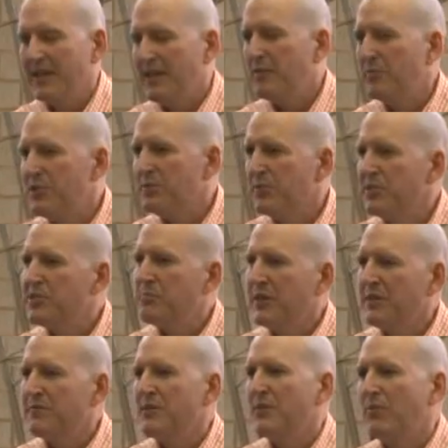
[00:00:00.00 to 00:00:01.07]
The other ones were the
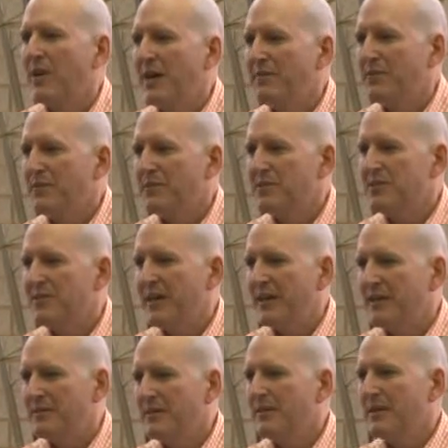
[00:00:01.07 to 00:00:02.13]
Springfield rifles
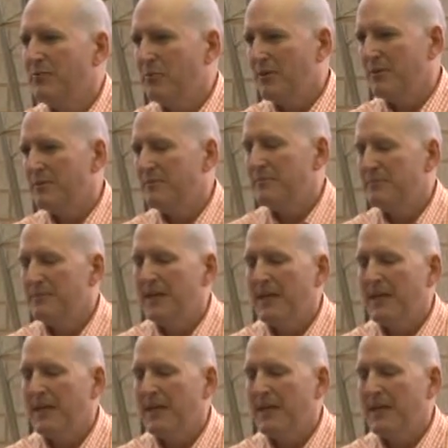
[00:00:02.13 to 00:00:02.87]
that were